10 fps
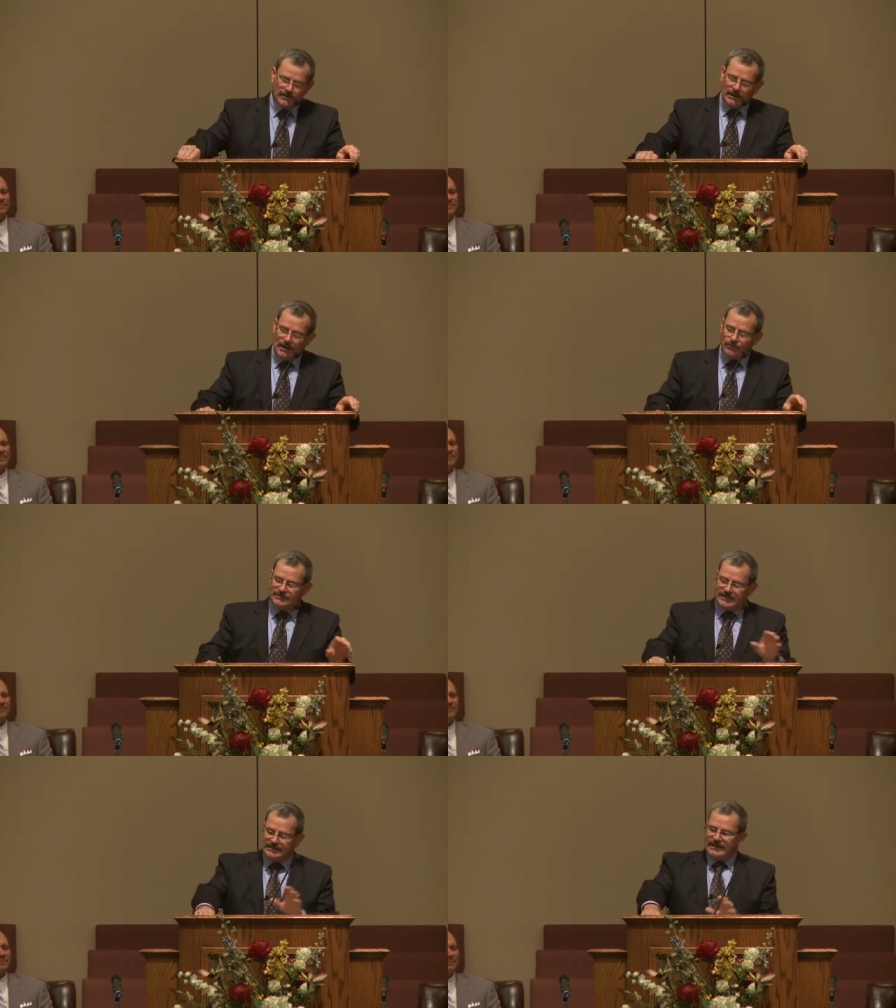I want
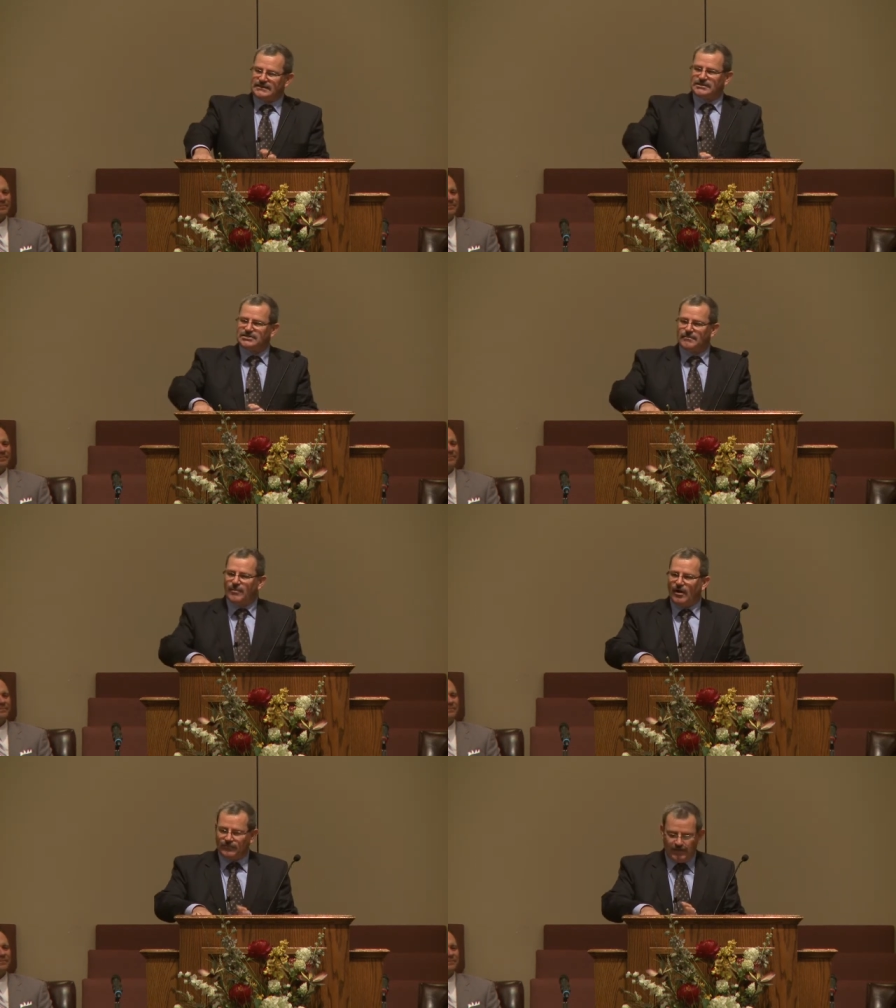to take that to jump
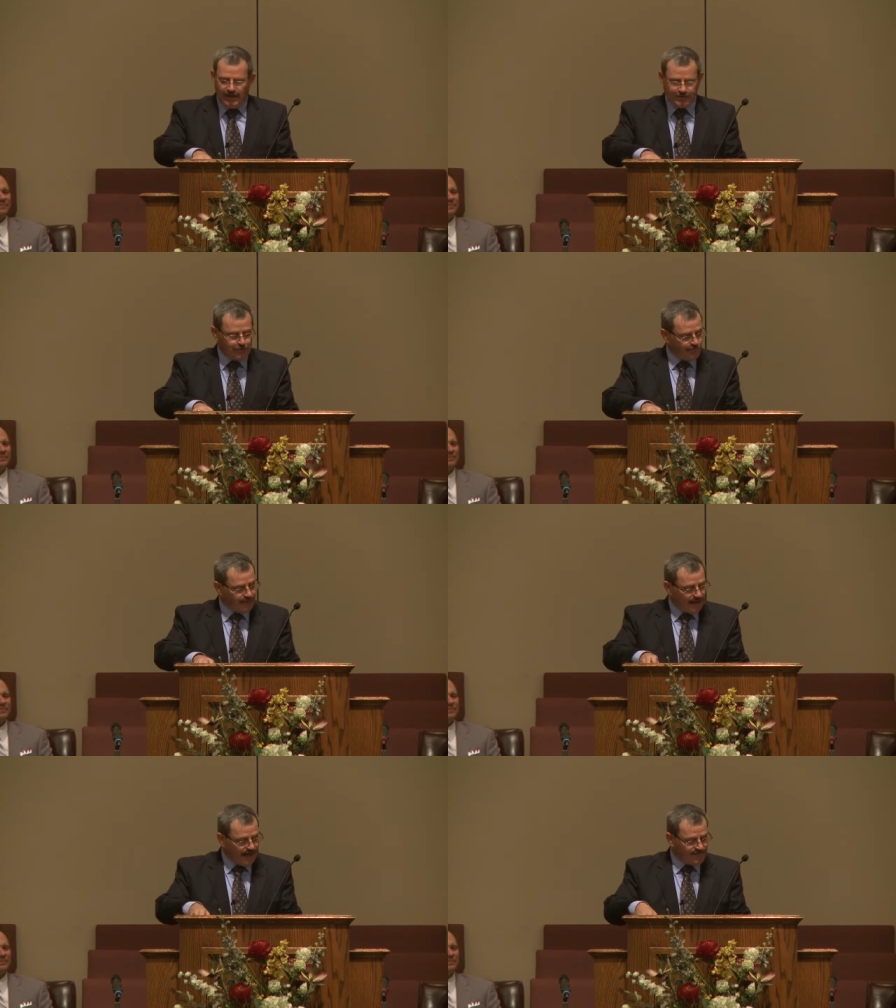off to let you
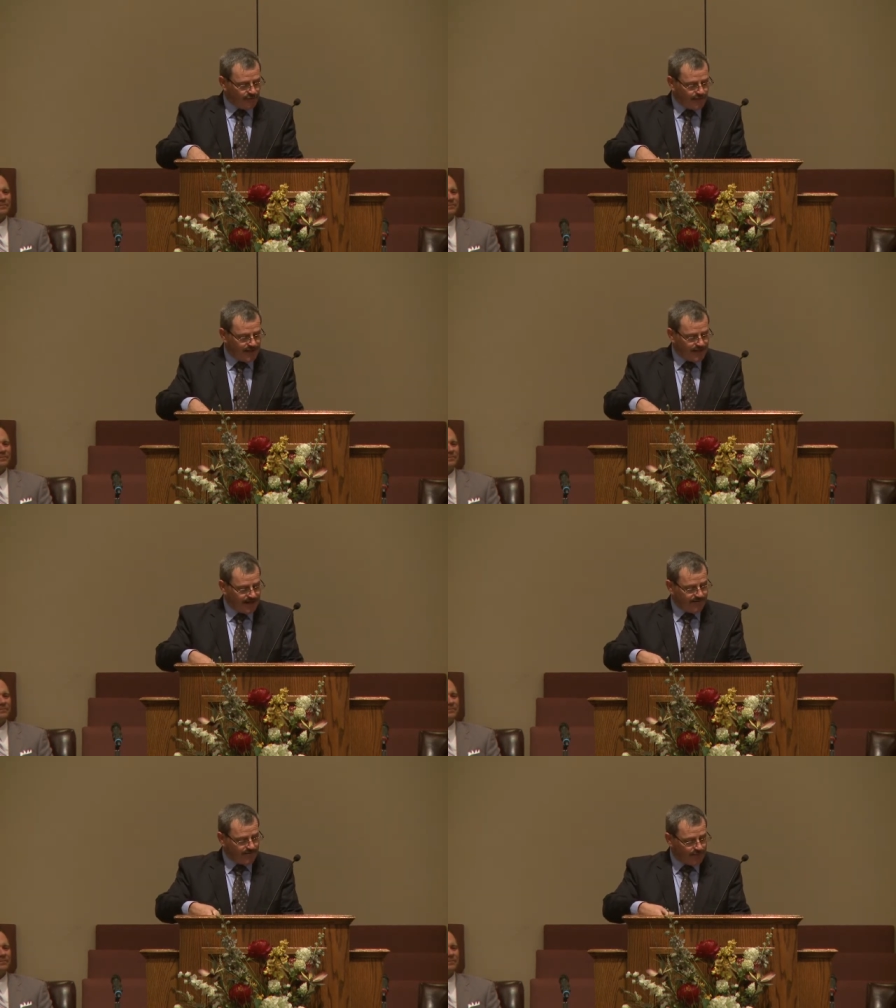realize that we need to
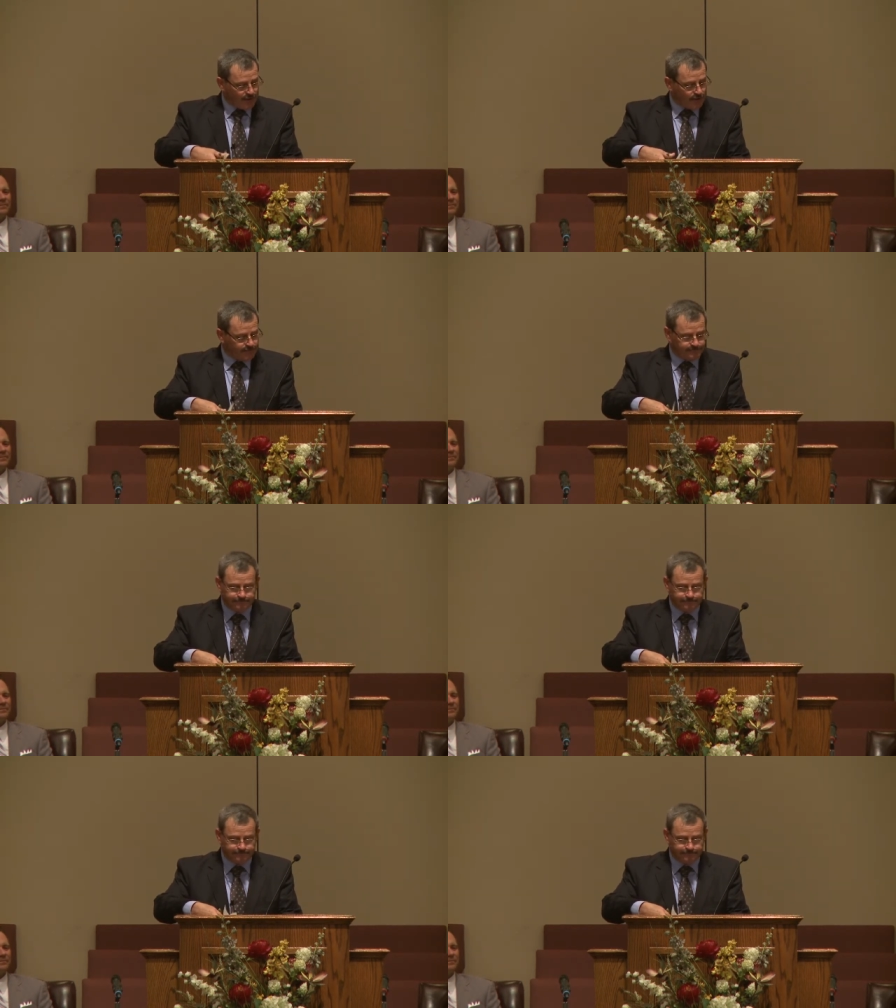have a burden,